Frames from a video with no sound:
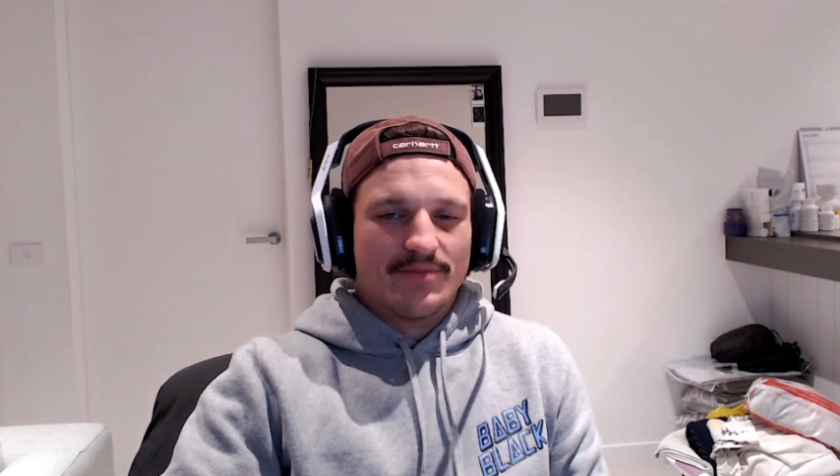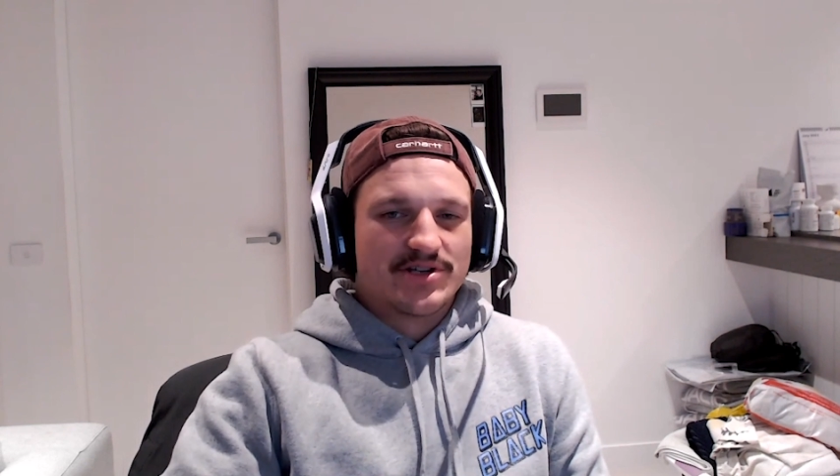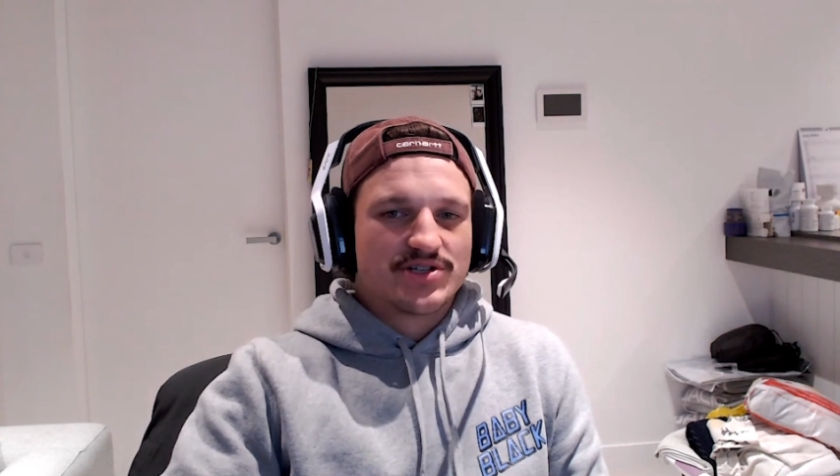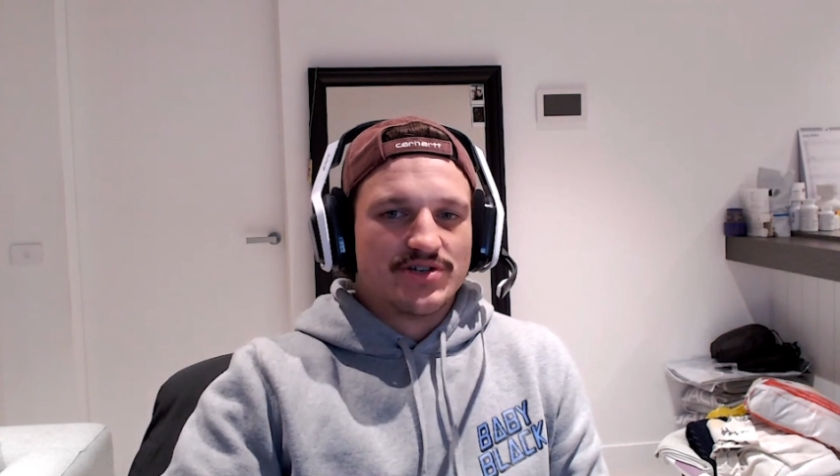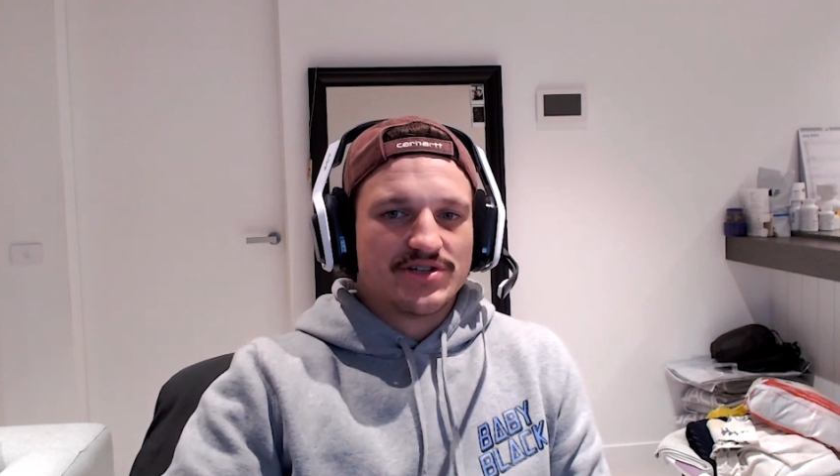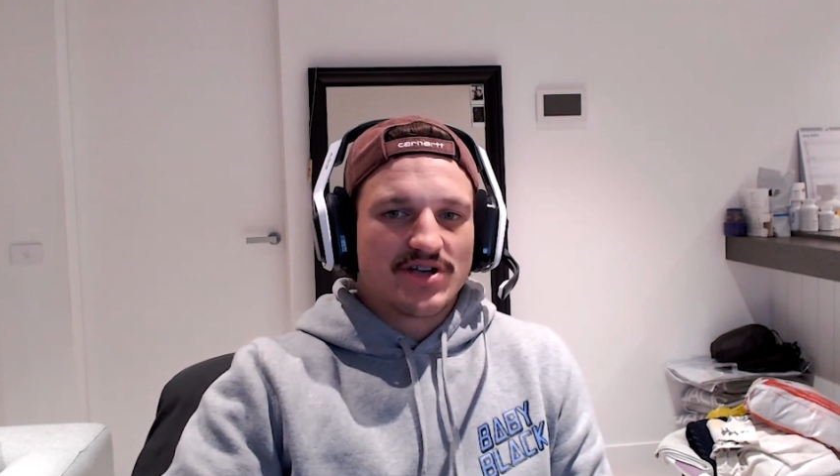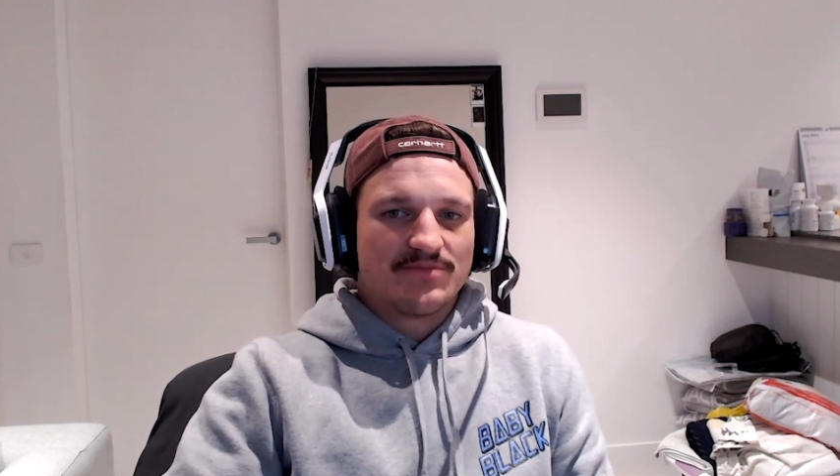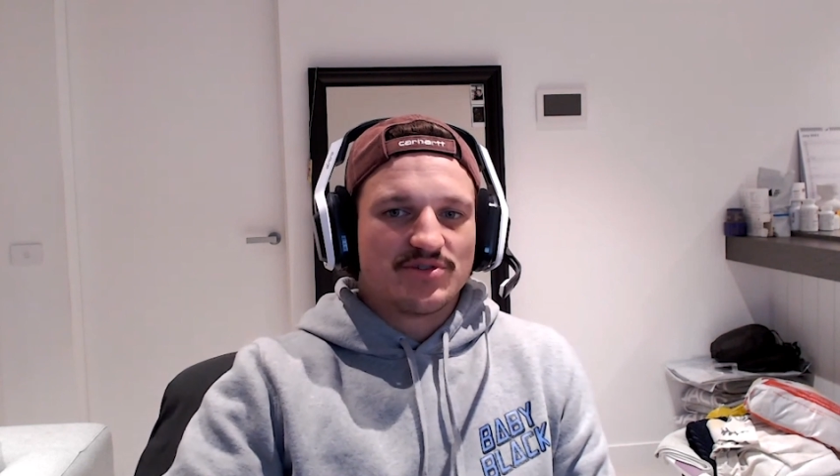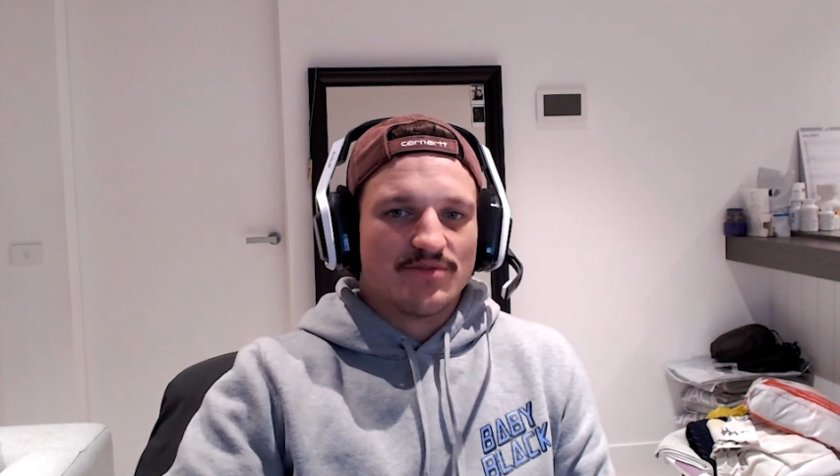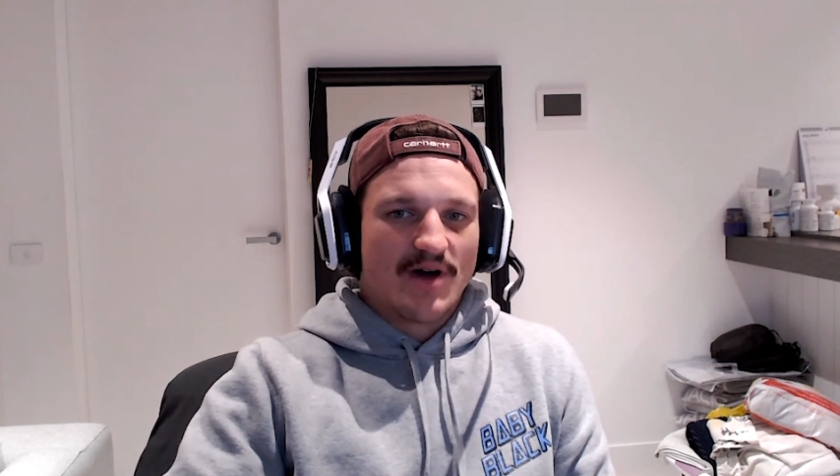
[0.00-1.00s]
but as soon as
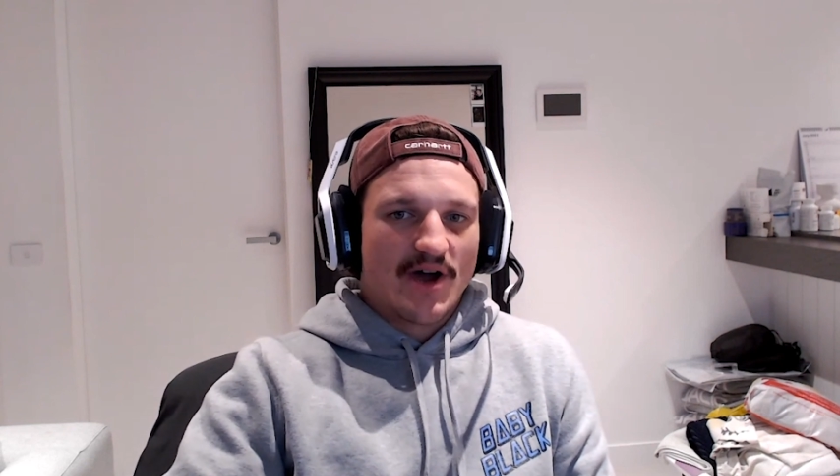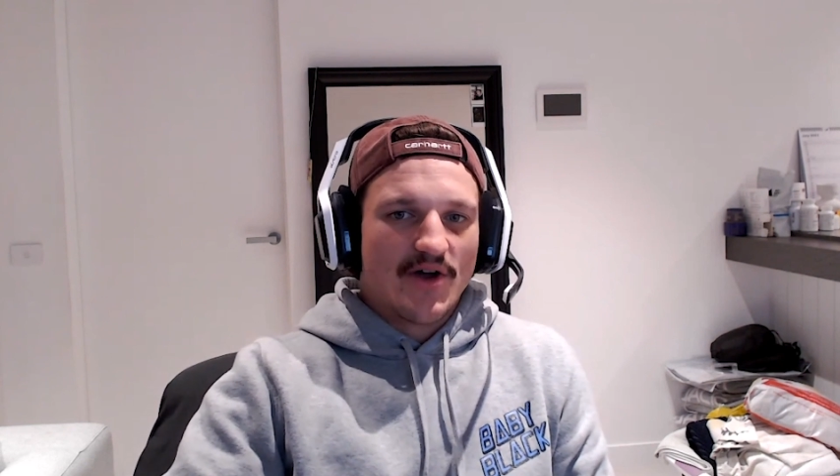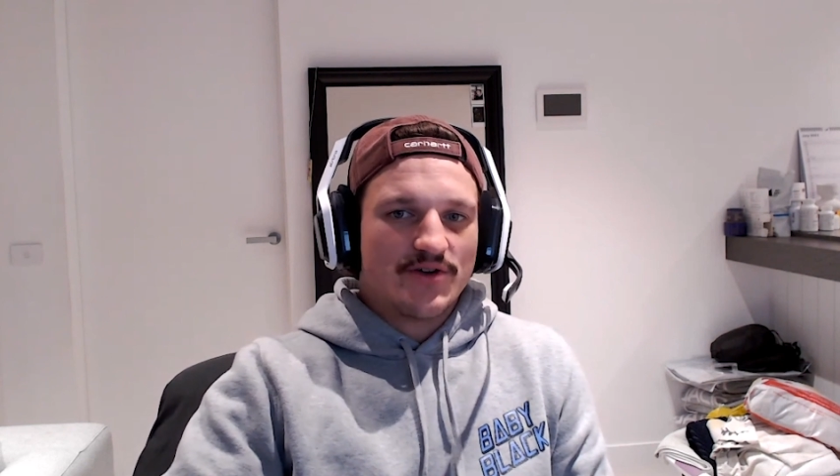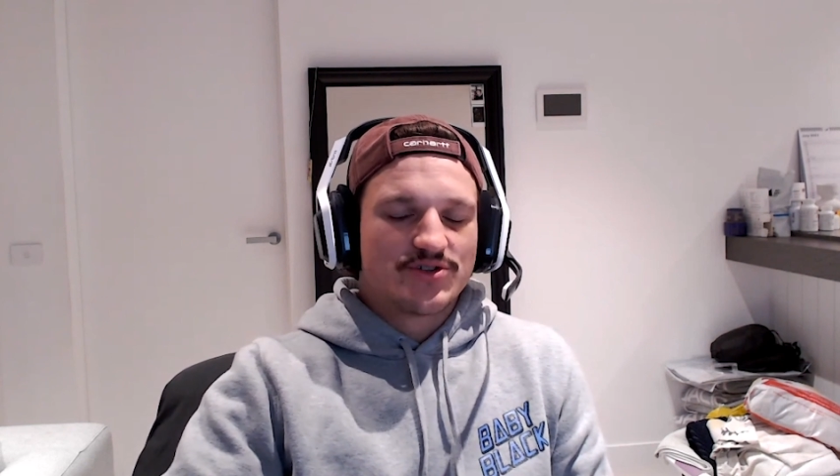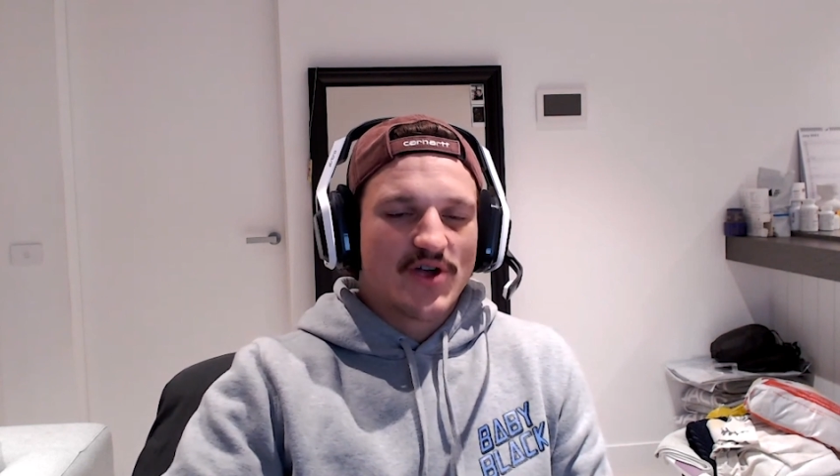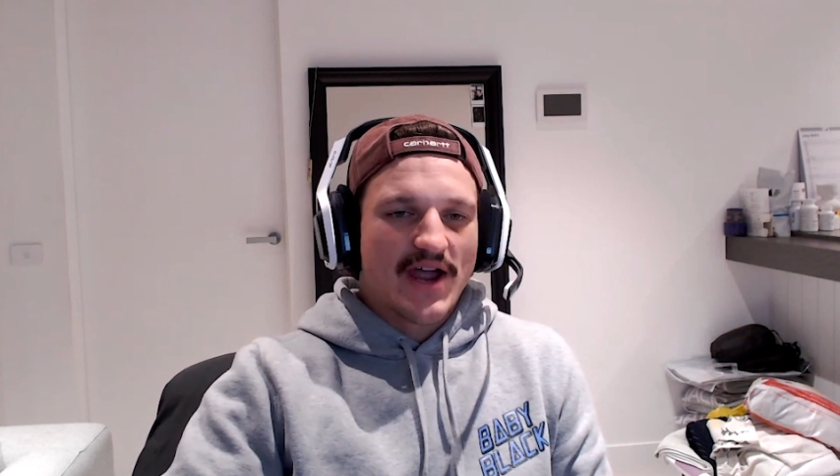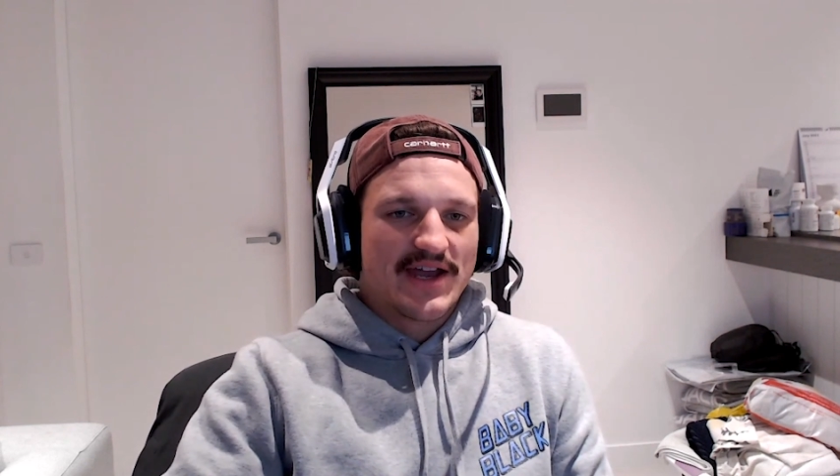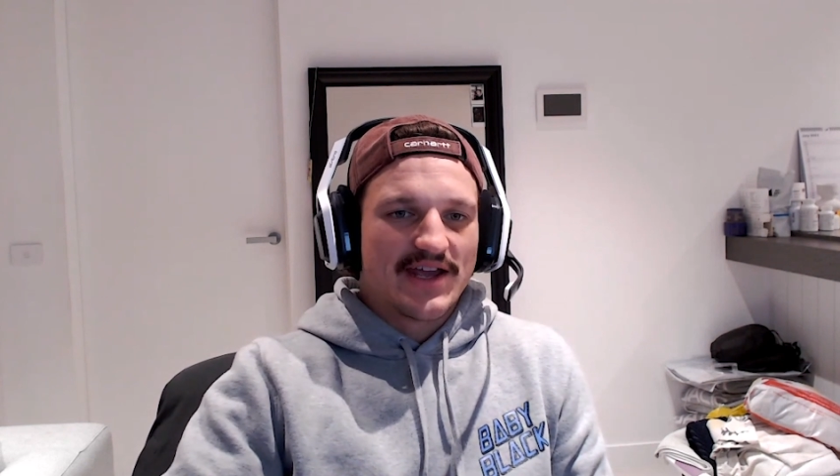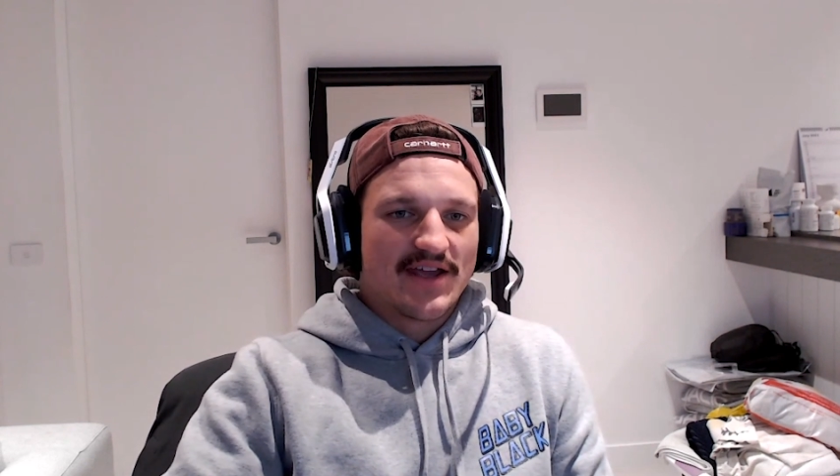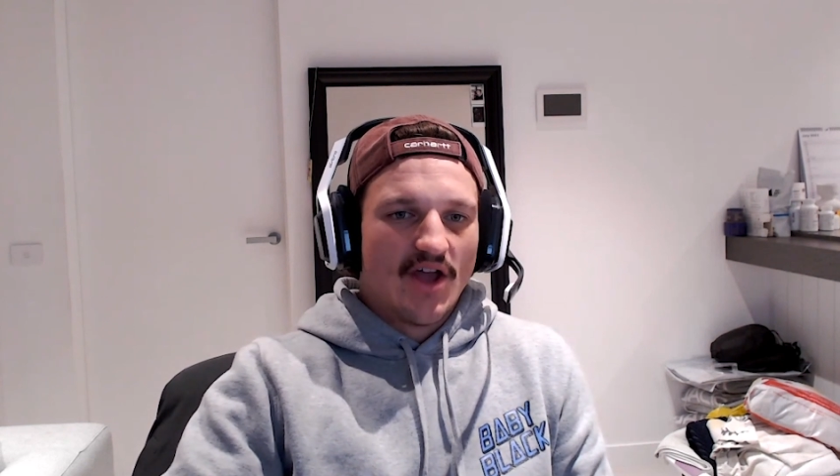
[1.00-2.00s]
I'm doing my own
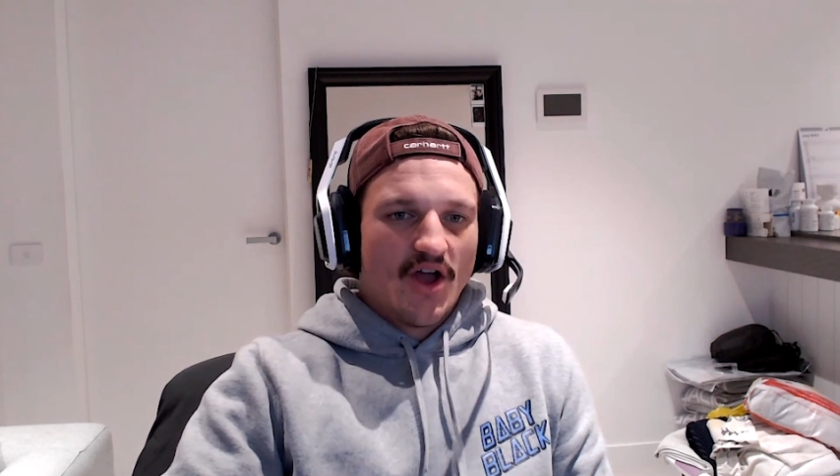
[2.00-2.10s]
training,